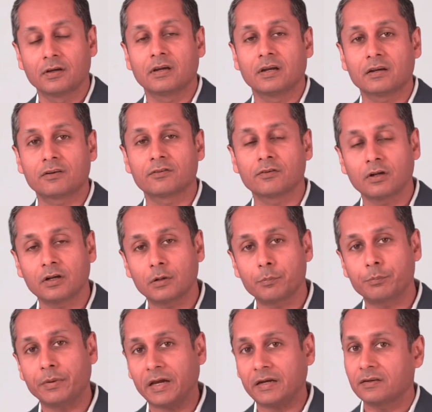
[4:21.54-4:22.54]
It's not a
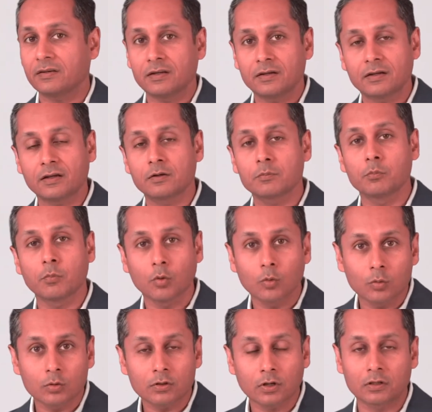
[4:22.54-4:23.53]
bacterial
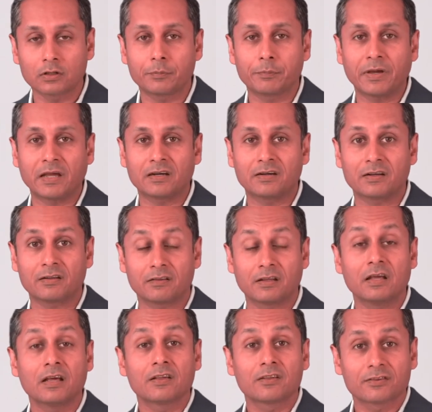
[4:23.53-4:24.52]
mold on the pancreas.
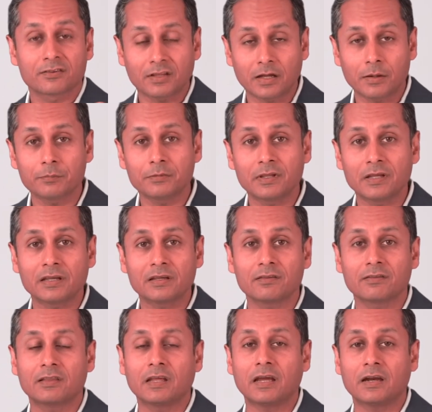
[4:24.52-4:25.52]
Something
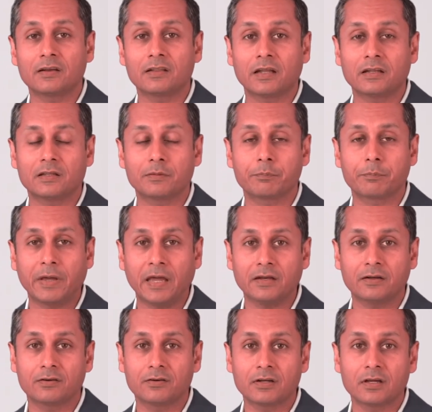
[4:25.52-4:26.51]
is there that the
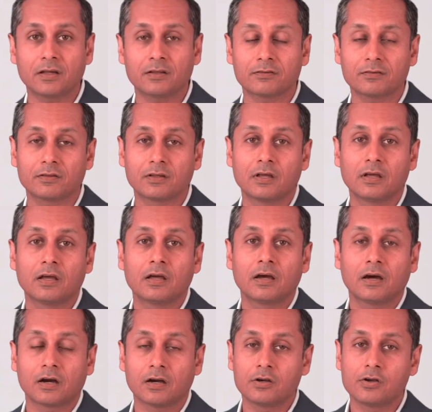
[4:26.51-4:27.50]
pancreas
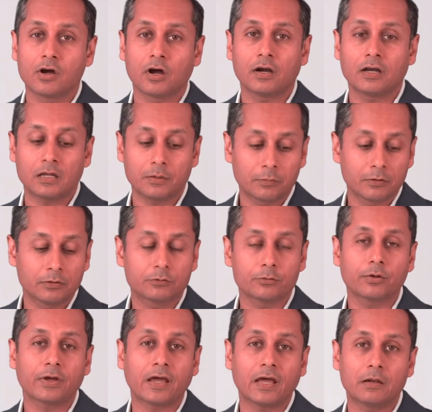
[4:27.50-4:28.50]
are not able
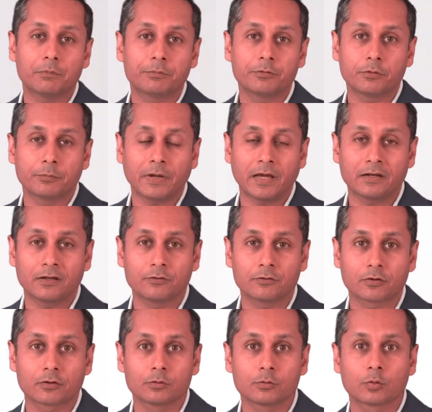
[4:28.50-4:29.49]
to help you manage
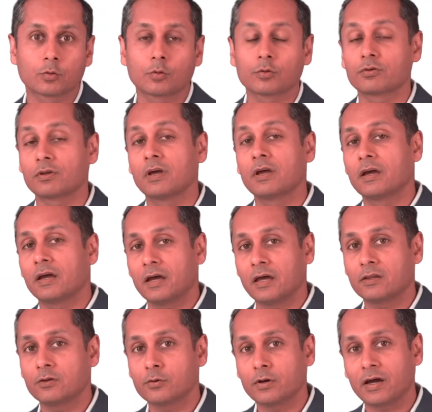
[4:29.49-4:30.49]
your glucose
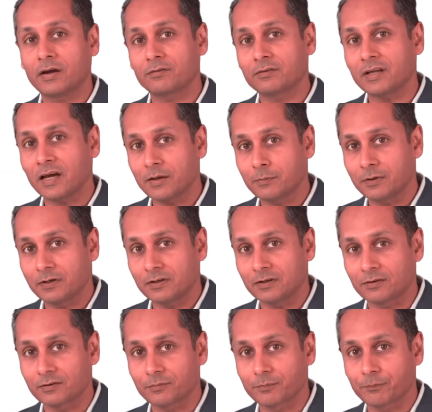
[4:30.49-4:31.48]
and you have
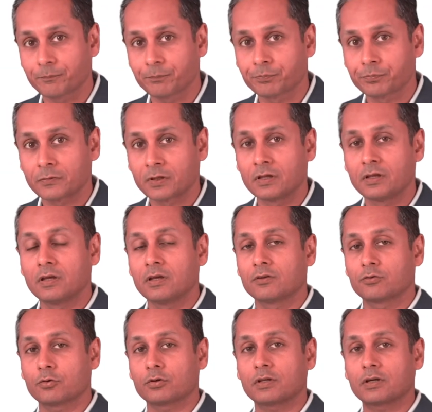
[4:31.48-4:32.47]
diabetes.
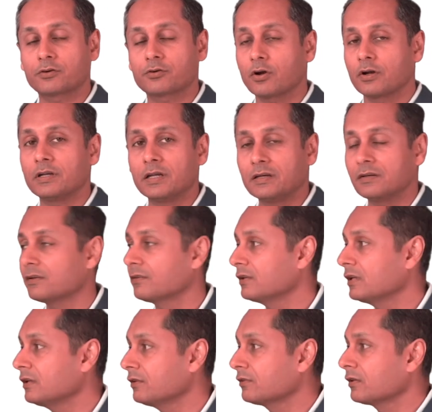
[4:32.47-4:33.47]
So the chronic
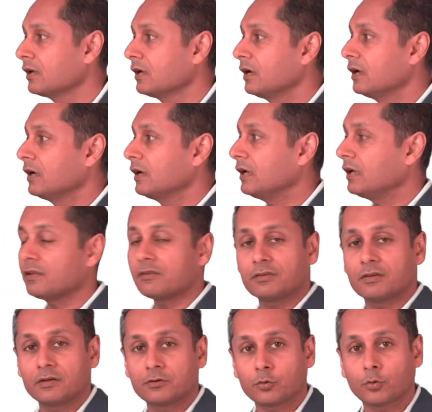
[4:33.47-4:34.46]
disease
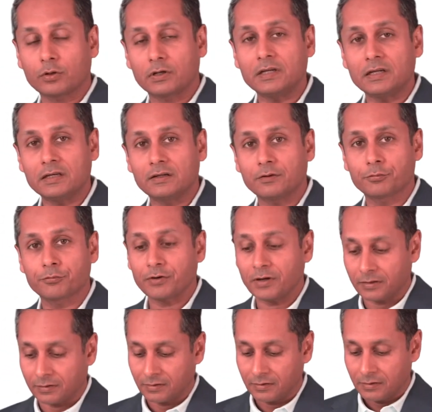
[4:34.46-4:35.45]
is totally different.